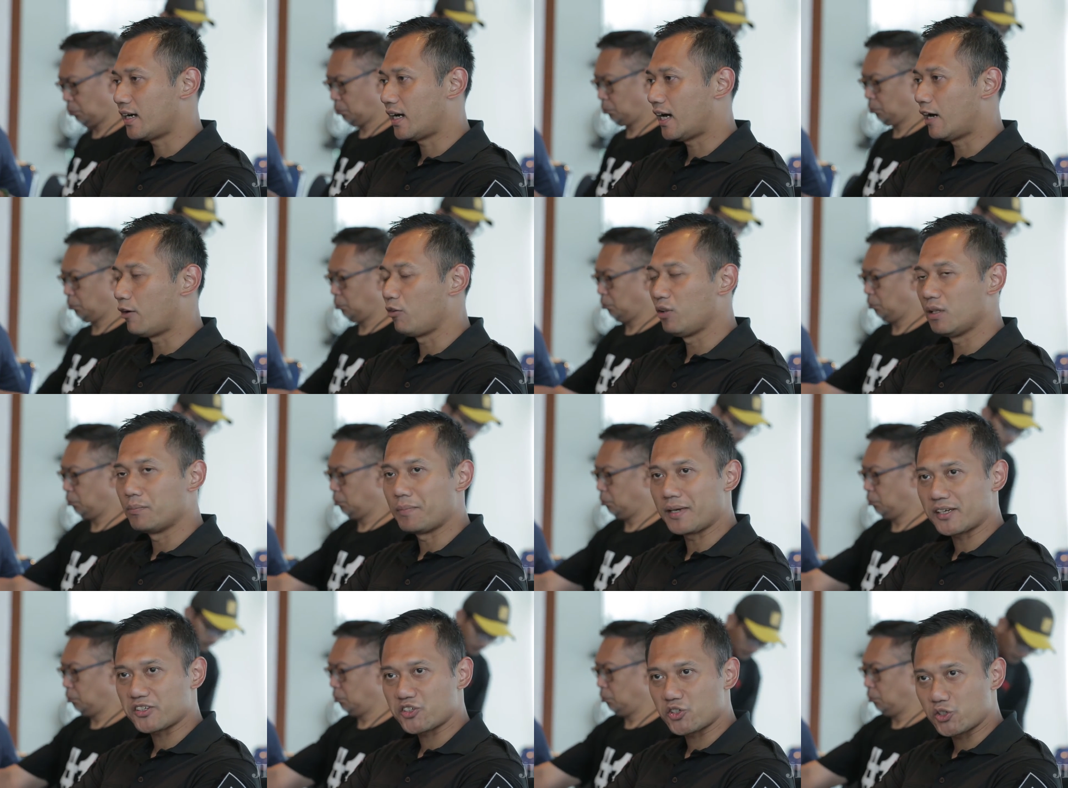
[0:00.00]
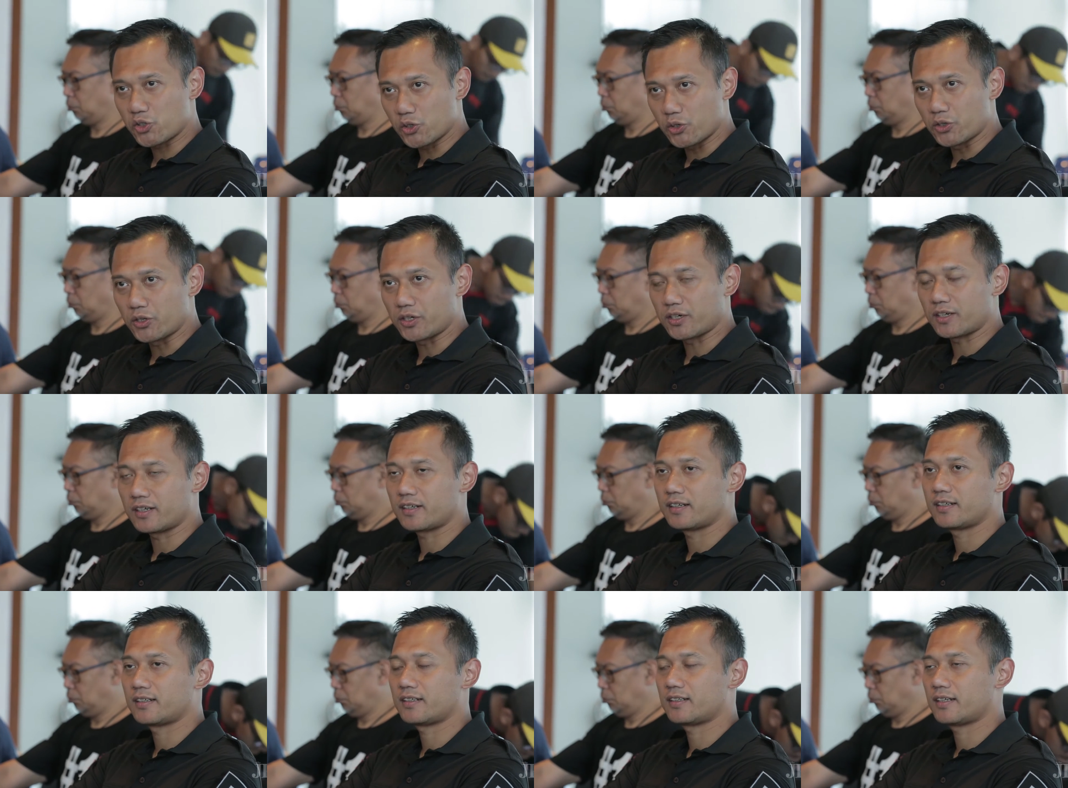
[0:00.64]
Speaker 1: I will make sure
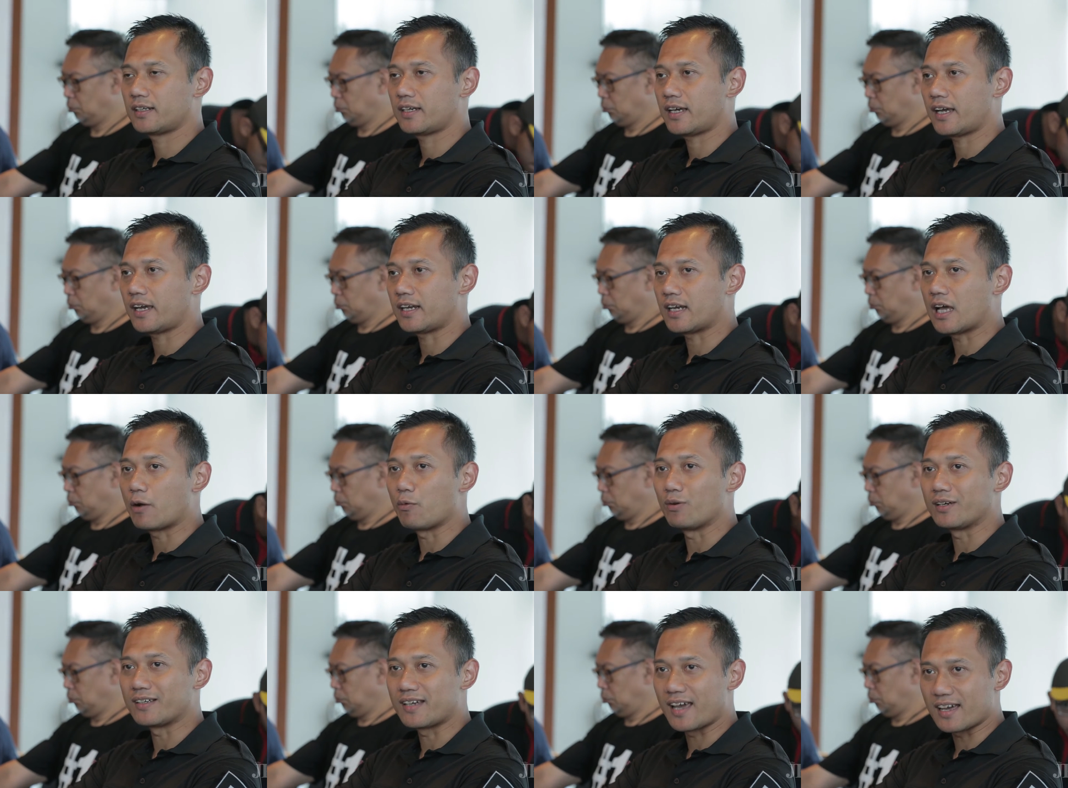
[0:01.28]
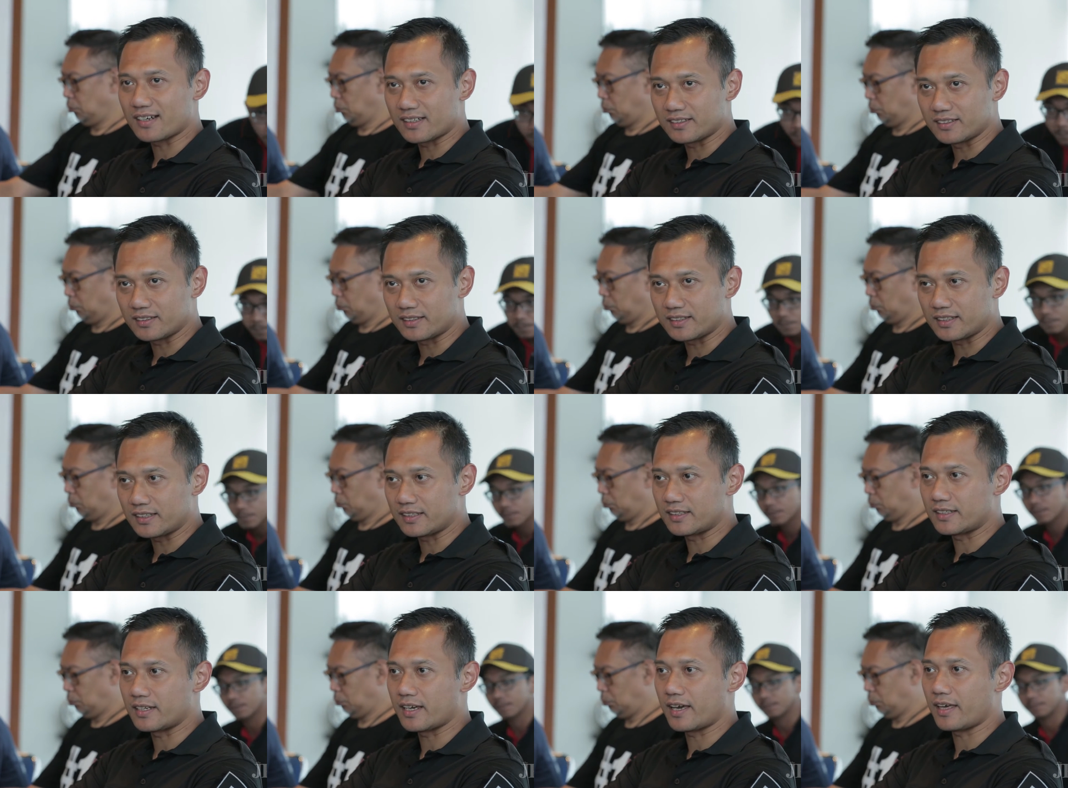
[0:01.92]
and I will
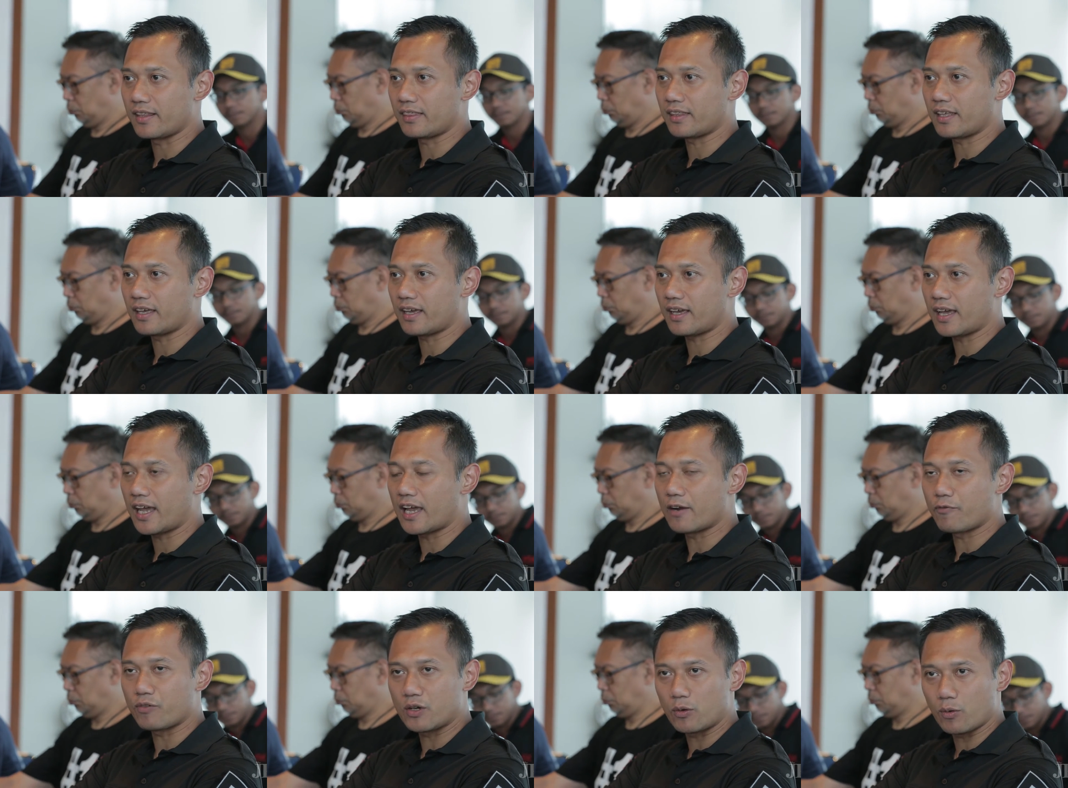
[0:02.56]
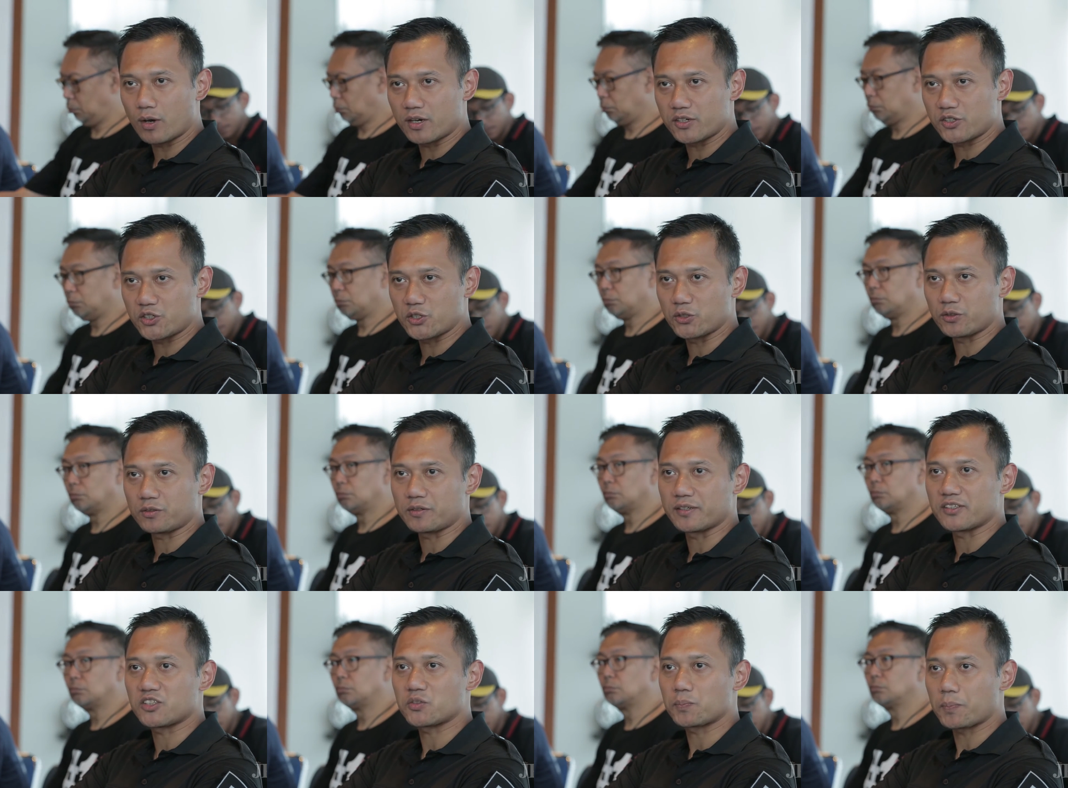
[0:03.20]
guarantee that everyone should
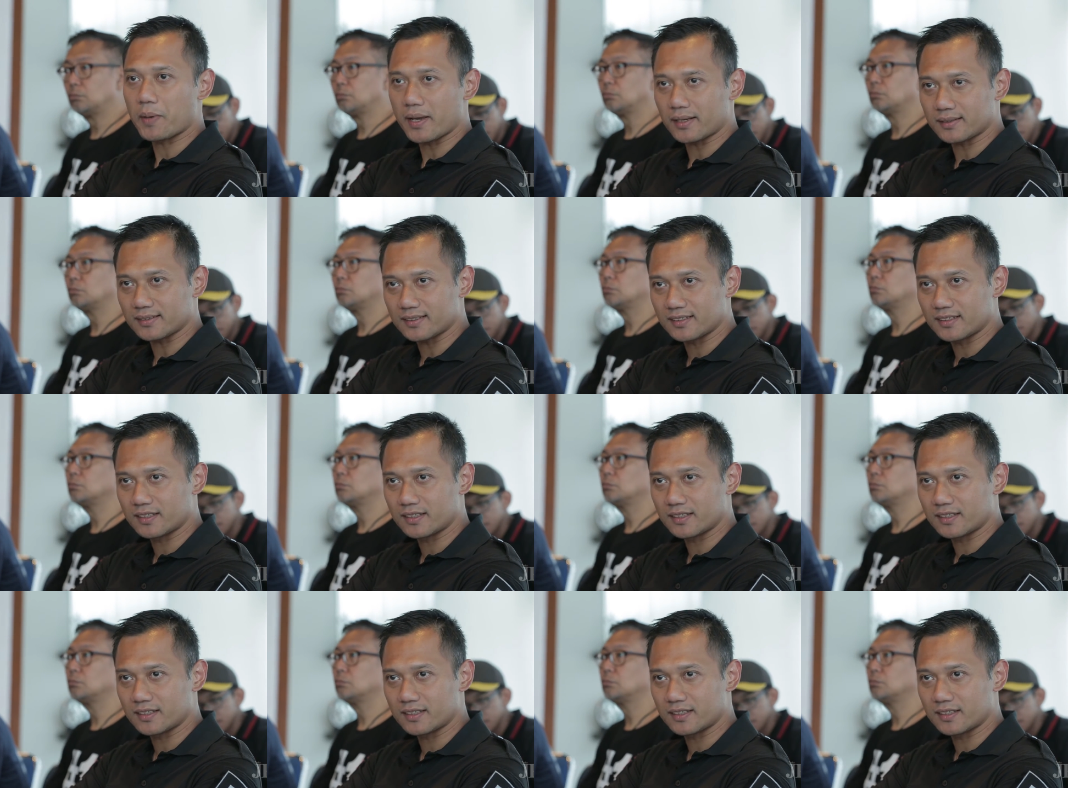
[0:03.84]
respect